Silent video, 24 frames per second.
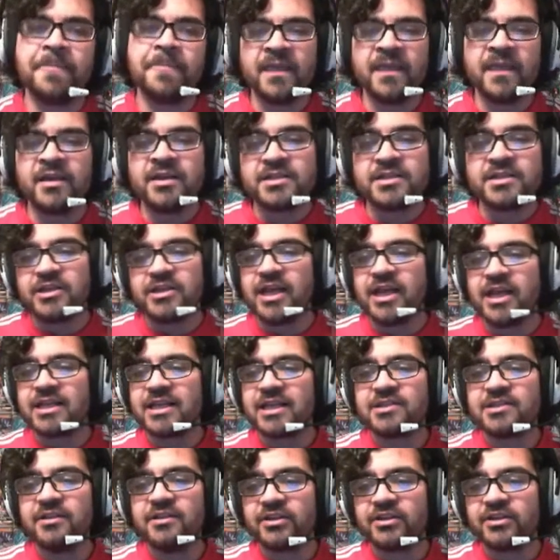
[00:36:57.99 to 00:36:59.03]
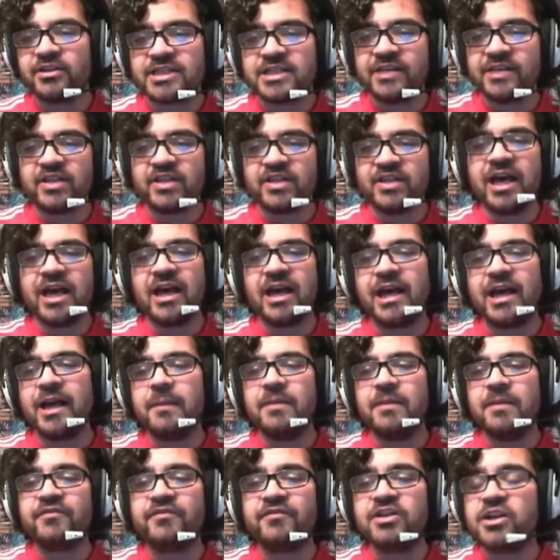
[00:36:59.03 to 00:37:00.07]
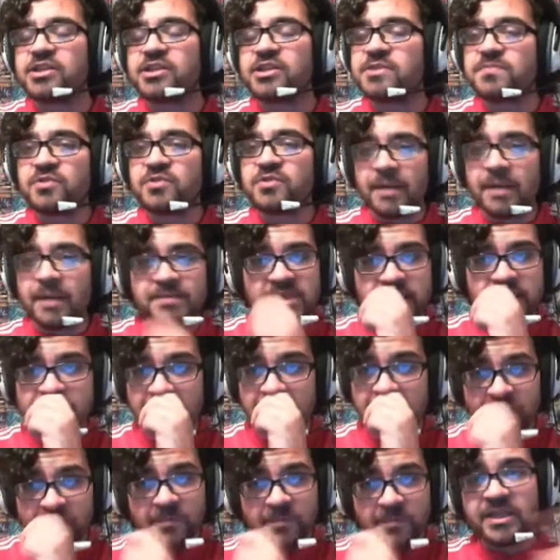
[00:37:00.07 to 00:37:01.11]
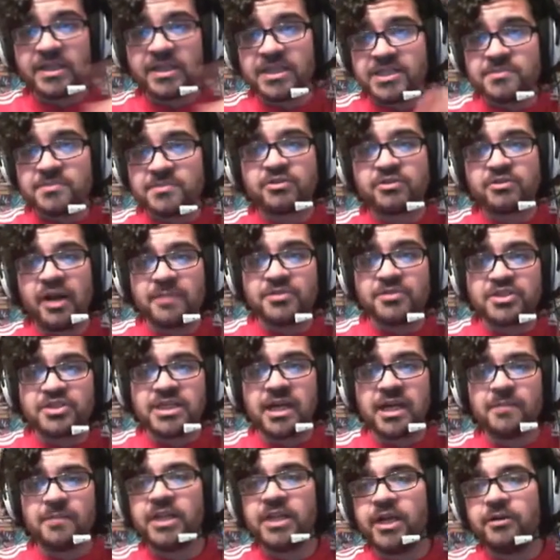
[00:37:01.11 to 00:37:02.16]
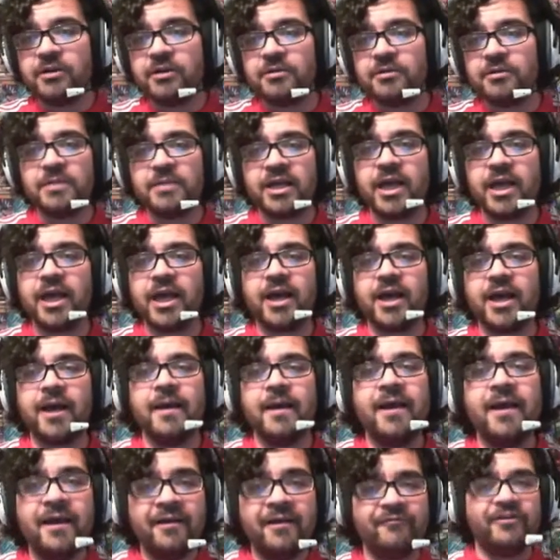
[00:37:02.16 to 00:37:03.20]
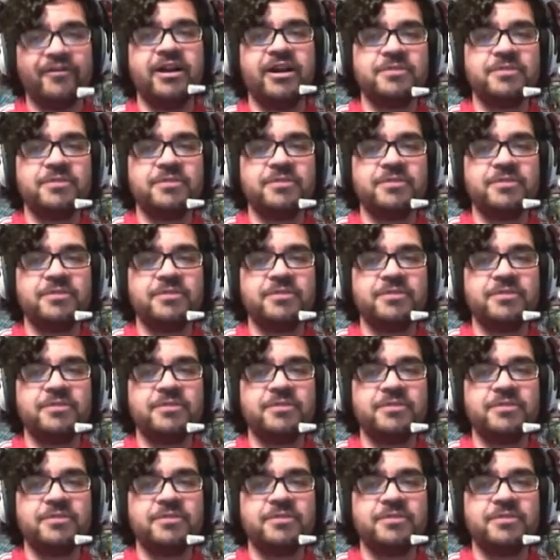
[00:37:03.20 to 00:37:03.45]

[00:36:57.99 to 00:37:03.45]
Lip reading: So yeah, that's all I've got to say for that. If you're not subscribed to the channel, please subscribe just down below. It'd be very much